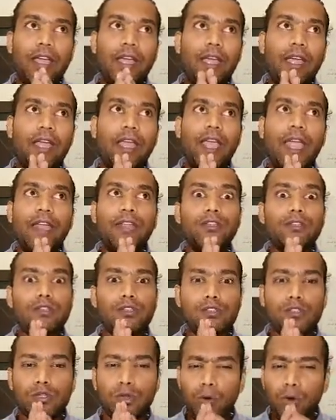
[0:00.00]
It is
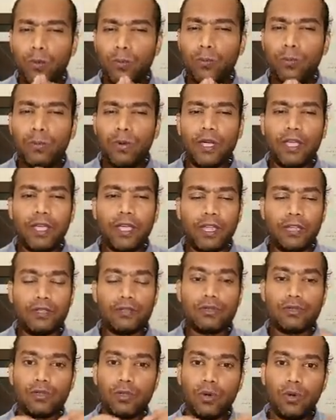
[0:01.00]
so big, it is
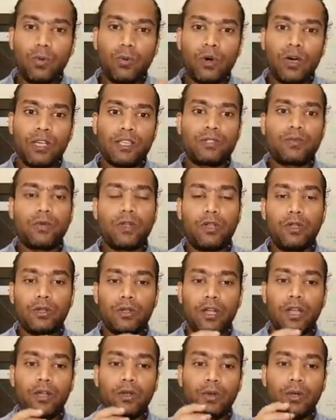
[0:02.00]
so vast when you're
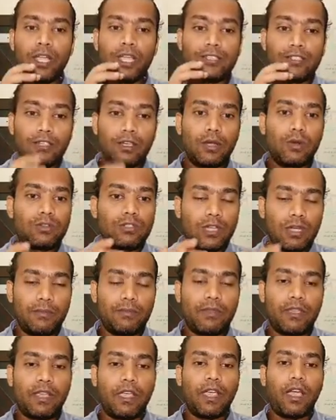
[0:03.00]
trying to execute
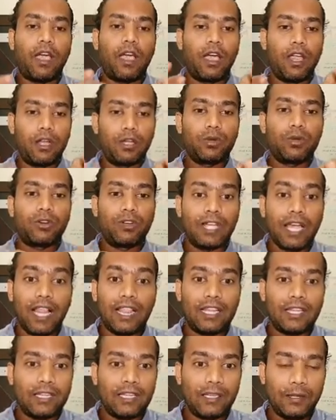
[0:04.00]
something into a
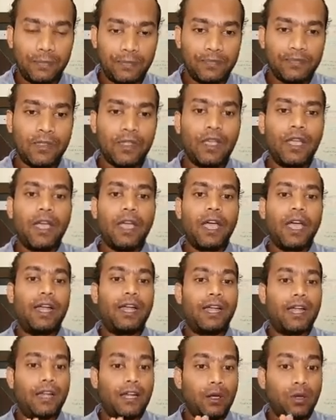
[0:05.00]
reality
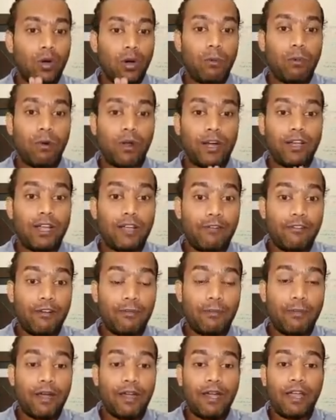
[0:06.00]
and do a product
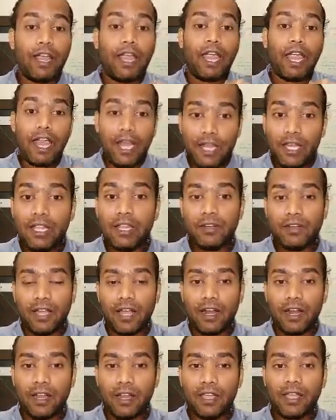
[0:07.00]
development in the
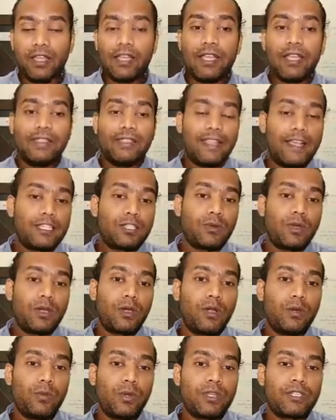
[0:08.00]
reality. That's why I
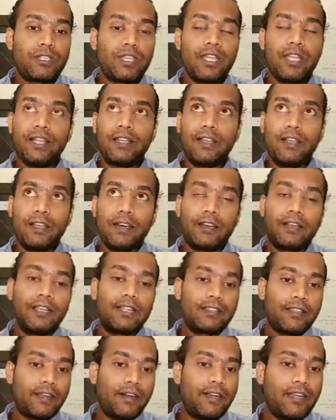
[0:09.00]
always say learning
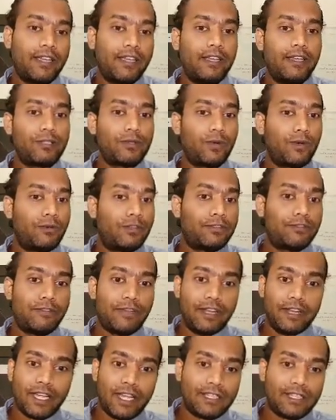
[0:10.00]
theoretically is always
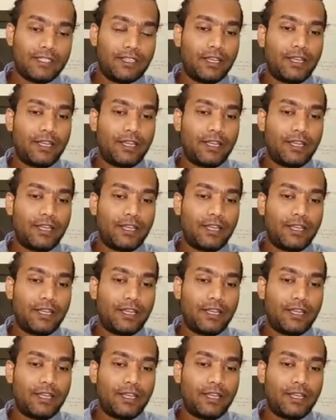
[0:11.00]
fantastic.